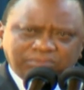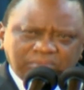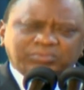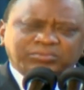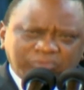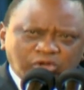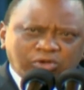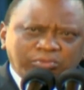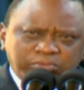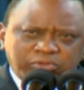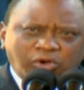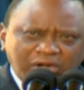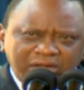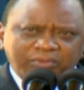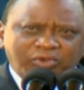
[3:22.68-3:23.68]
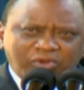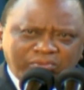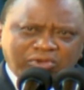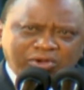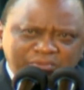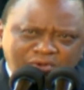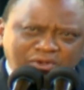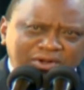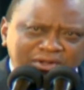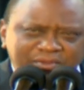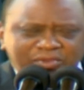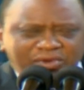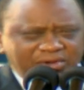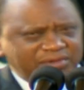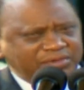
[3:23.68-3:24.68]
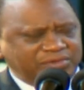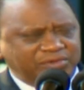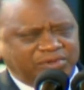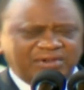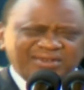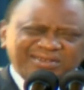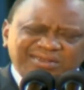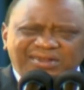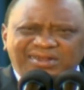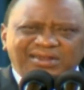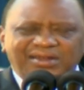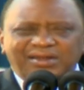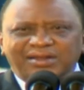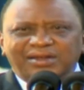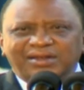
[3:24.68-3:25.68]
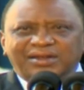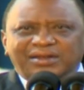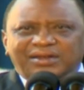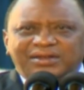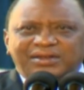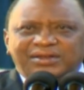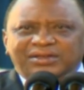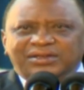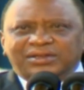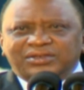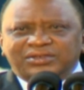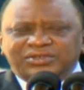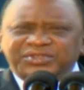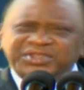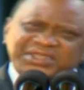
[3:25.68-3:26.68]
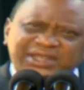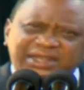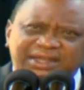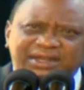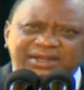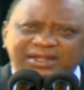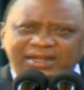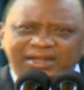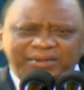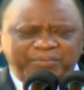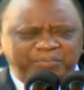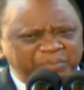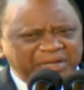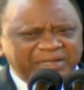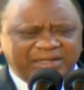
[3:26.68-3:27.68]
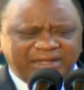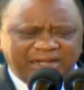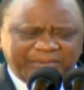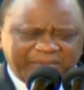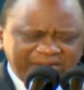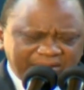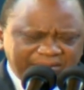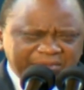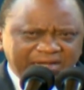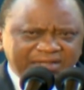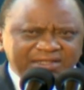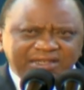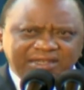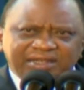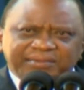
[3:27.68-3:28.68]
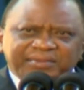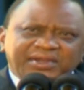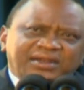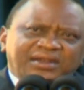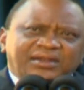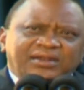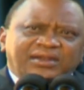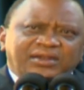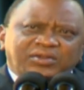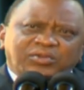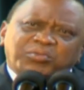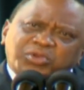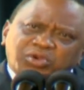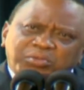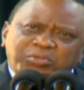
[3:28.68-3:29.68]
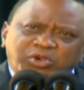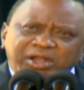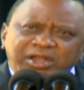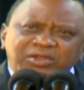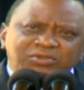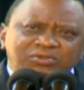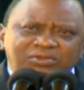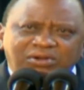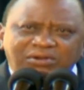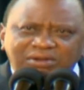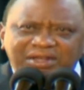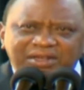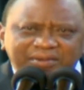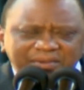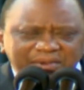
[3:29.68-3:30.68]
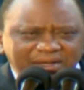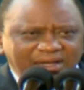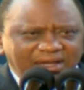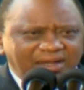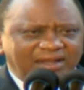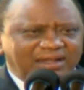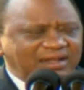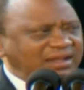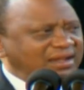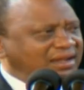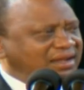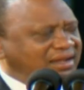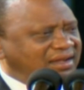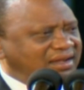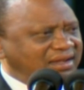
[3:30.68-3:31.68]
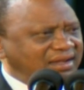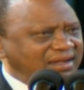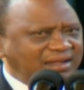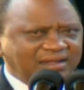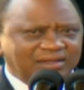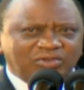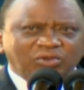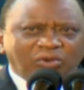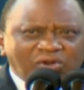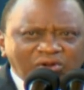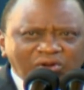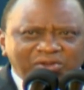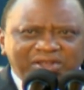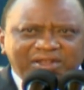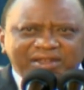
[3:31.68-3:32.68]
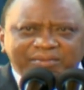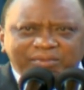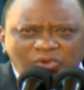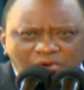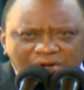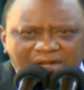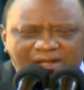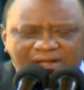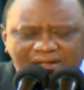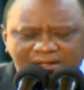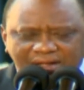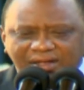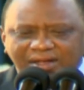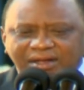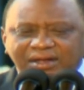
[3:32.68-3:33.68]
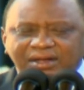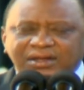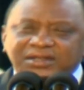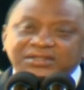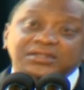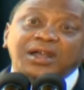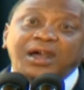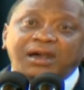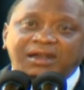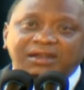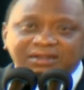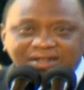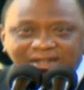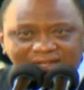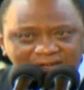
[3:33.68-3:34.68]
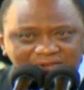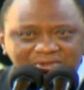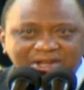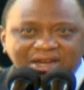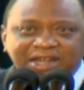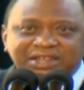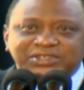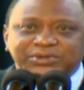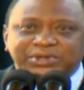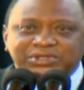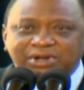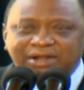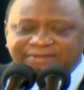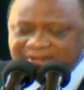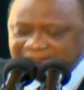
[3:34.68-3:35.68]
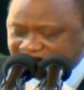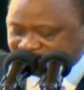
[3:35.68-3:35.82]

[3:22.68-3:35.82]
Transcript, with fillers: Bob Collymore, Bob Collymore, I was wondering. So on the second day, I picked it up and I'm asking him, you know, Bob, why are you calling me at 2 o'clock in the morning? He says, I didn't realize you were traveling.